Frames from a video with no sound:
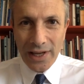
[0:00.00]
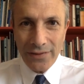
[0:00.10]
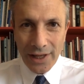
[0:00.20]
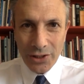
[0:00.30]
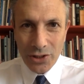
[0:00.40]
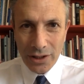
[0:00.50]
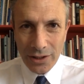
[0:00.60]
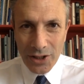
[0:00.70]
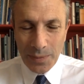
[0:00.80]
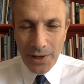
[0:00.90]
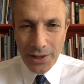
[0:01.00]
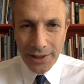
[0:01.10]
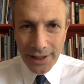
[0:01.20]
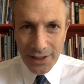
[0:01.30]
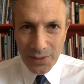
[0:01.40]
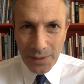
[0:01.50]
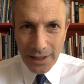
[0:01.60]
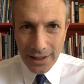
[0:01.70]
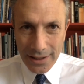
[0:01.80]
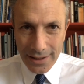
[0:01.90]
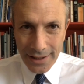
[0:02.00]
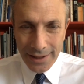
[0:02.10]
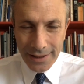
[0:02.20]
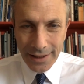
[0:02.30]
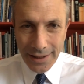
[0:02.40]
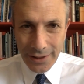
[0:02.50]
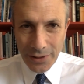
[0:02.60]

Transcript: aviation conspired against me last night and I